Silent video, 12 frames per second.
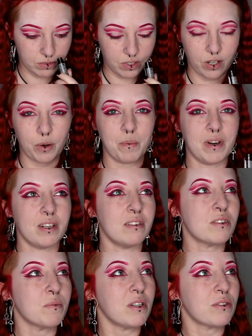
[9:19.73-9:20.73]
Oh man, it
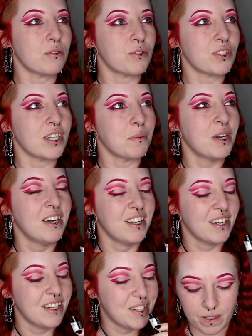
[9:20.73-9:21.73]
smells so cheap.
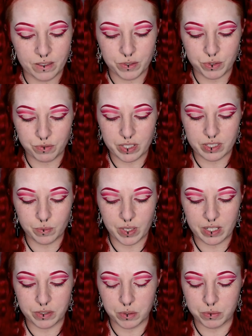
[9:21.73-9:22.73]
There's a reason
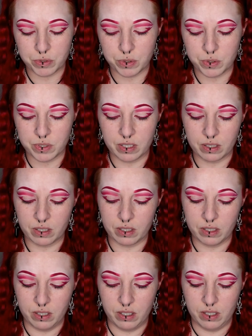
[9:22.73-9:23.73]
why I stopped using
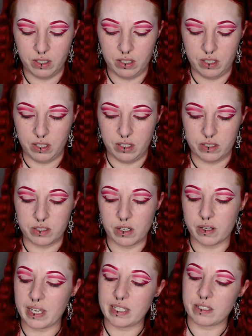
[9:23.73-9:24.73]

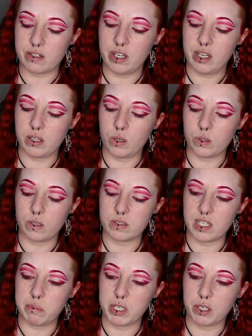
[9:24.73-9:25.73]
Stargazer a long
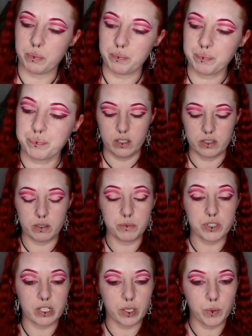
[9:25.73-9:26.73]
time ago. So I'm
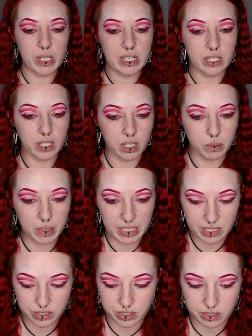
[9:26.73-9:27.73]
just going to quickly curl my
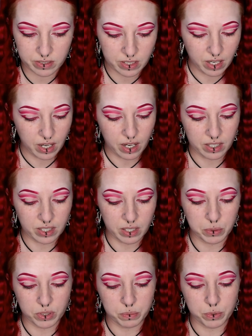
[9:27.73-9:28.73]
lashes and then
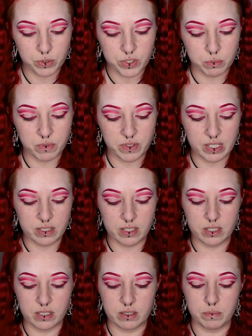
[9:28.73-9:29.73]
I'm going to put some of
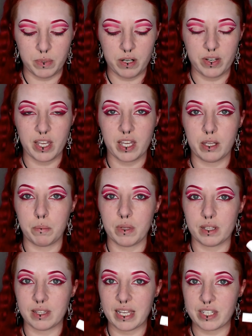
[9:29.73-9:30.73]
this Barry M
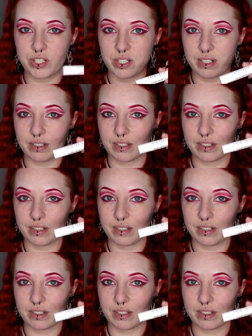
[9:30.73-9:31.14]
Lash